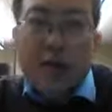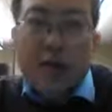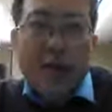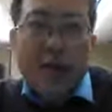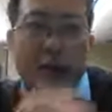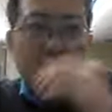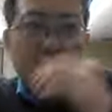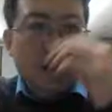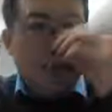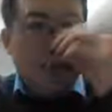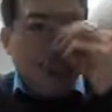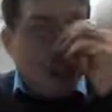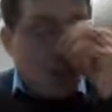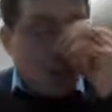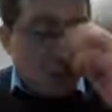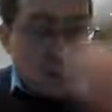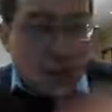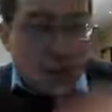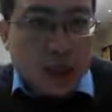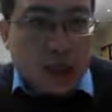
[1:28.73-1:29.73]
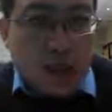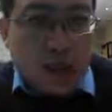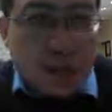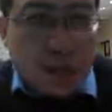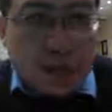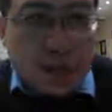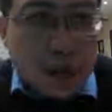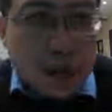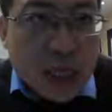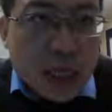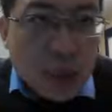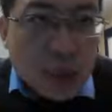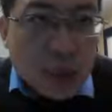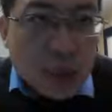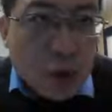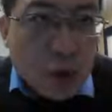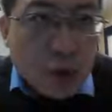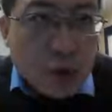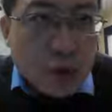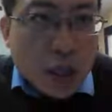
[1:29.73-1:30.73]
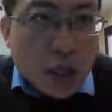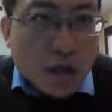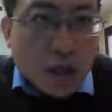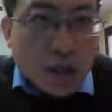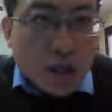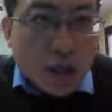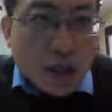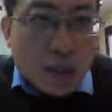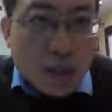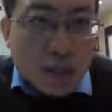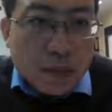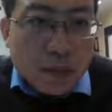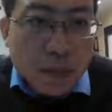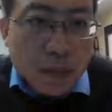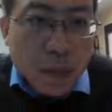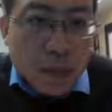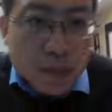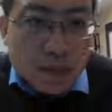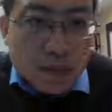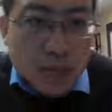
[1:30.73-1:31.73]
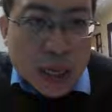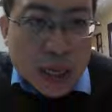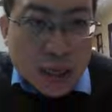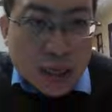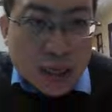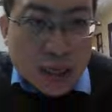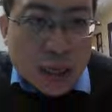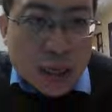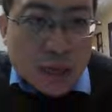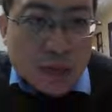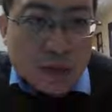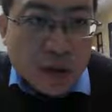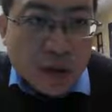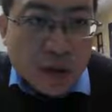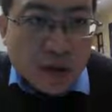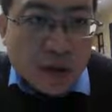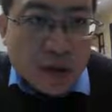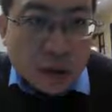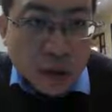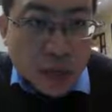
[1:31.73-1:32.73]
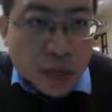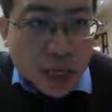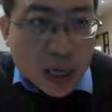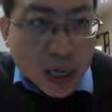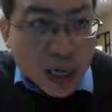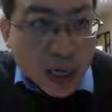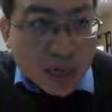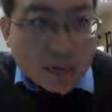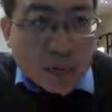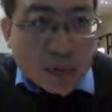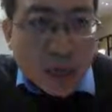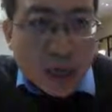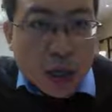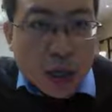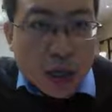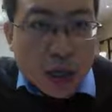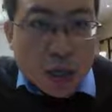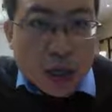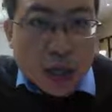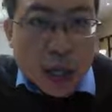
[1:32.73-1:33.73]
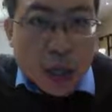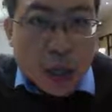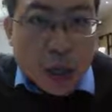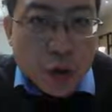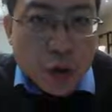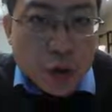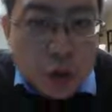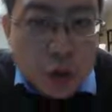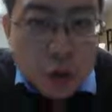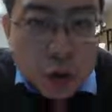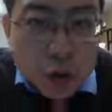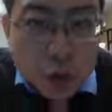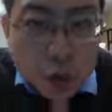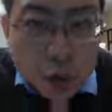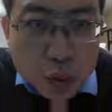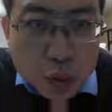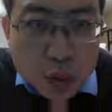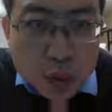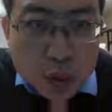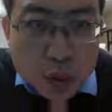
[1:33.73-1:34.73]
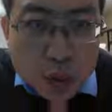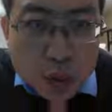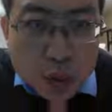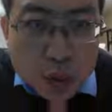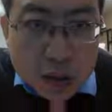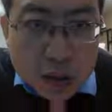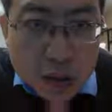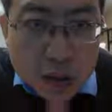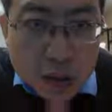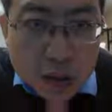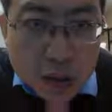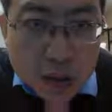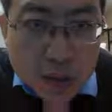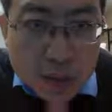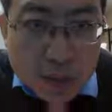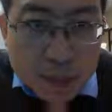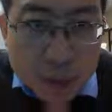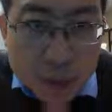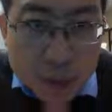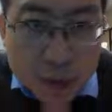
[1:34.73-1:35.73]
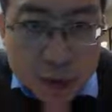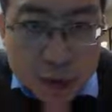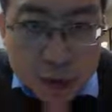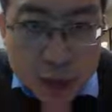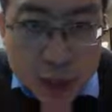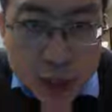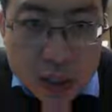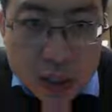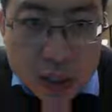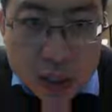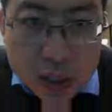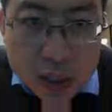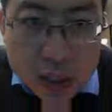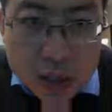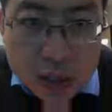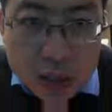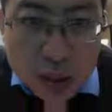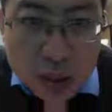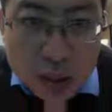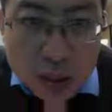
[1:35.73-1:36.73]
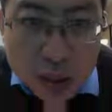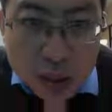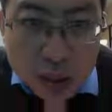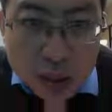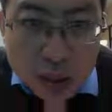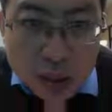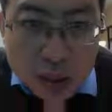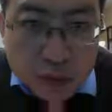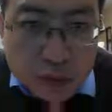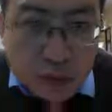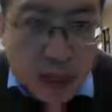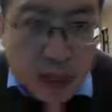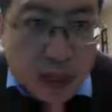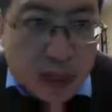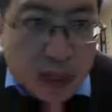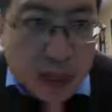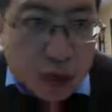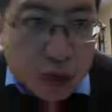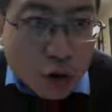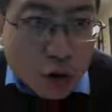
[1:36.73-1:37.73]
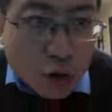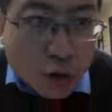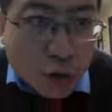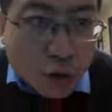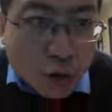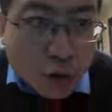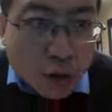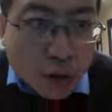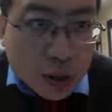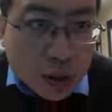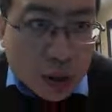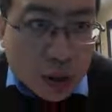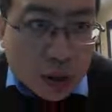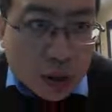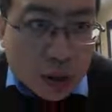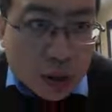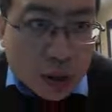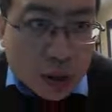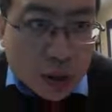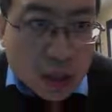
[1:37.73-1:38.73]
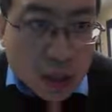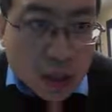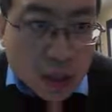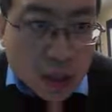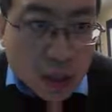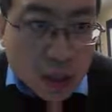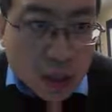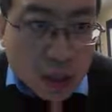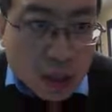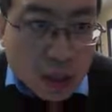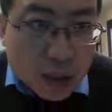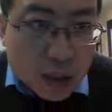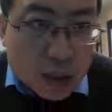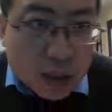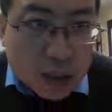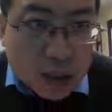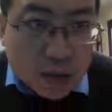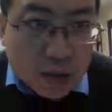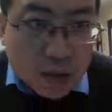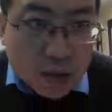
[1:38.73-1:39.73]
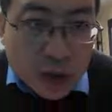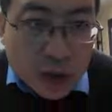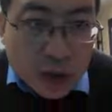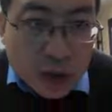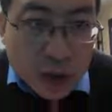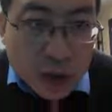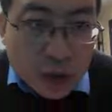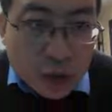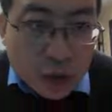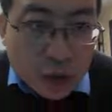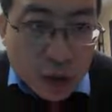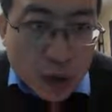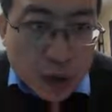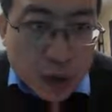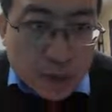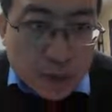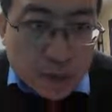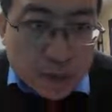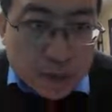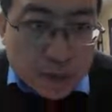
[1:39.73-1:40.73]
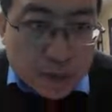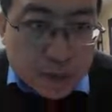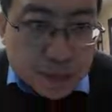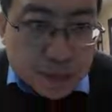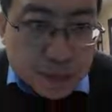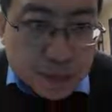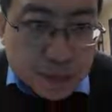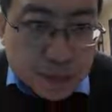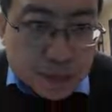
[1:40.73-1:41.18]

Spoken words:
Now again, since both of this production possibility curve are straight line, we can use the two endpoint for each person to find our opportunity cost. So first, let's do Greg.